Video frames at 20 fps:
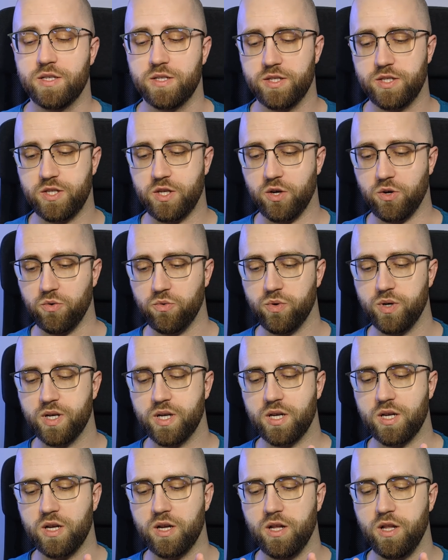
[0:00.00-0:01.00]
So
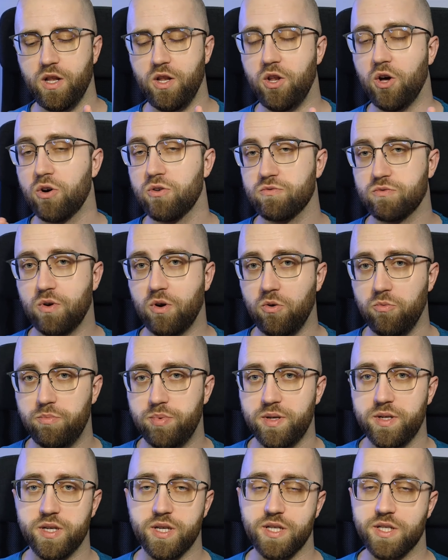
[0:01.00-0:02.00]
long rope
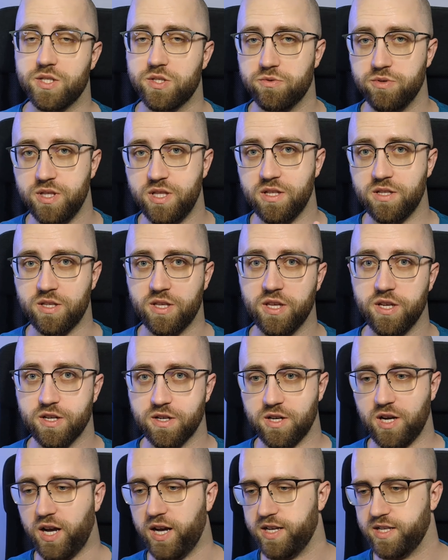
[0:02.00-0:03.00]
is treated
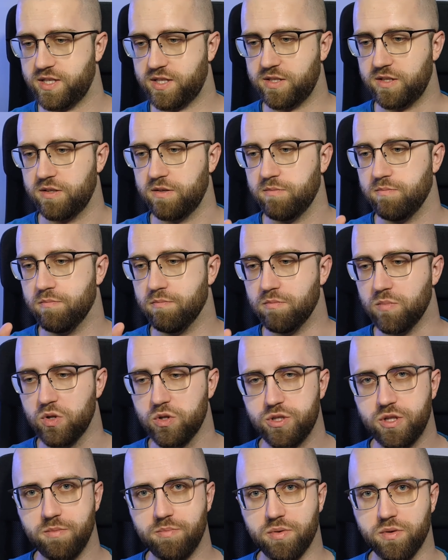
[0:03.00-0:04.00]
here as
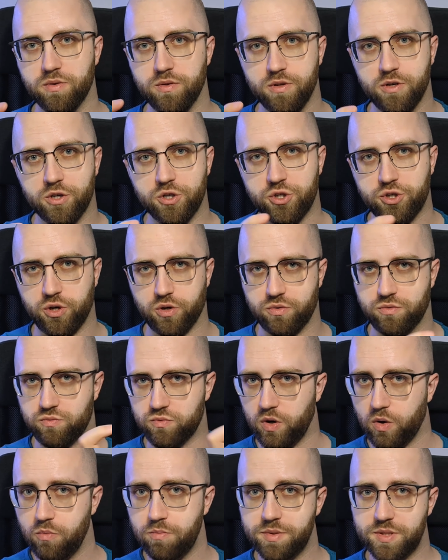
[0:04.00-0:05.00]
multiple short
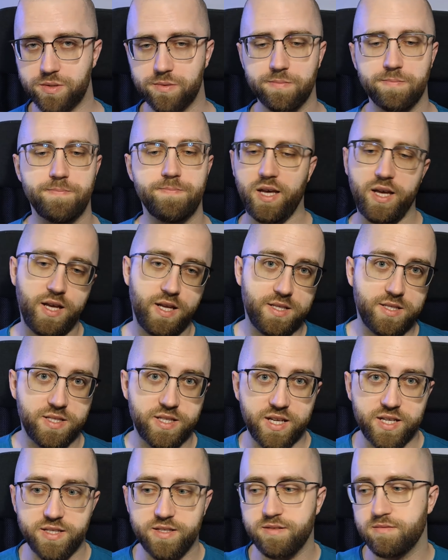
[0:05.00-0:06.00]
ropes, and
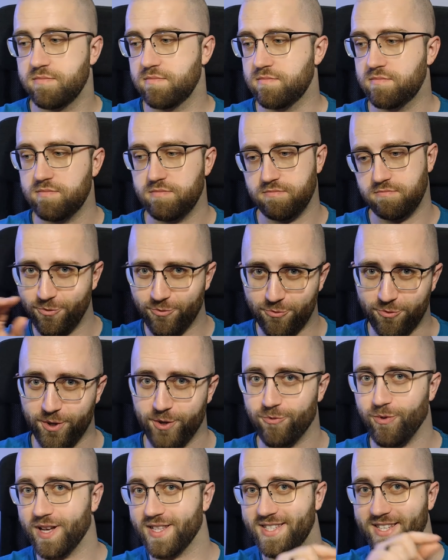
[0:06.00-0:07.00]
then we
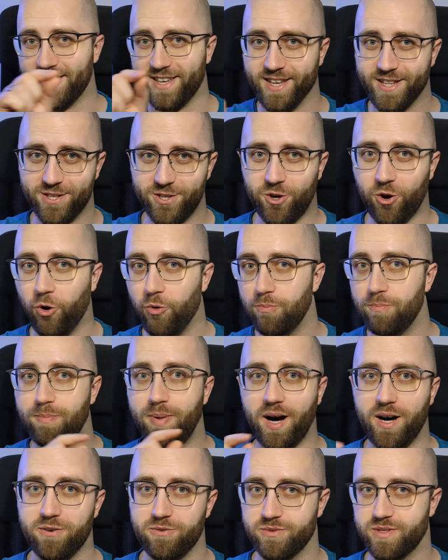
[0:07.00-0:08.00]
once again
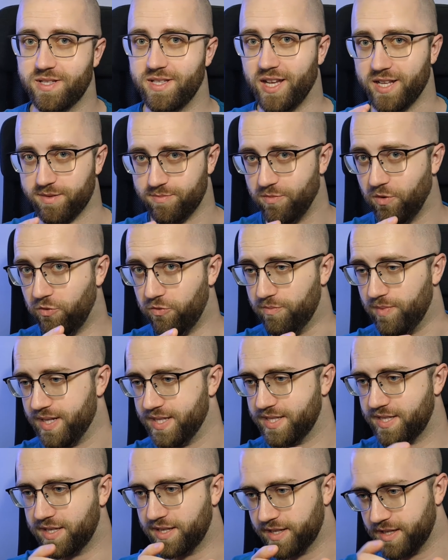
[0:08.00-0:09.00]
compound that
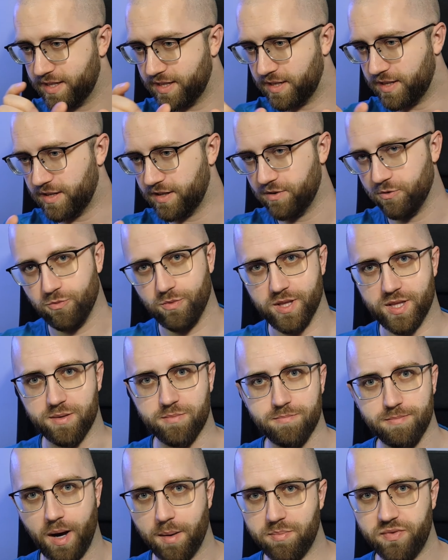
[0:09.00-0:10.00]
movement with
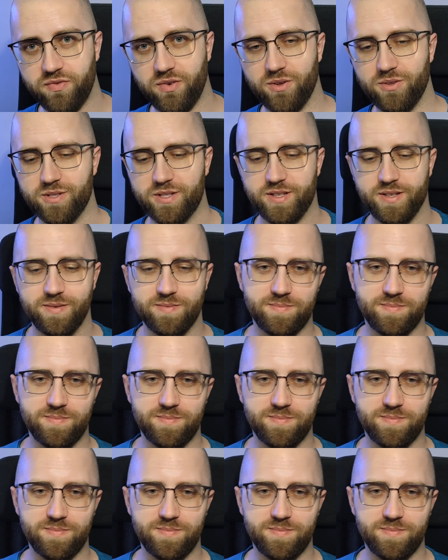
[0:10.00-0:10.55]
map fold.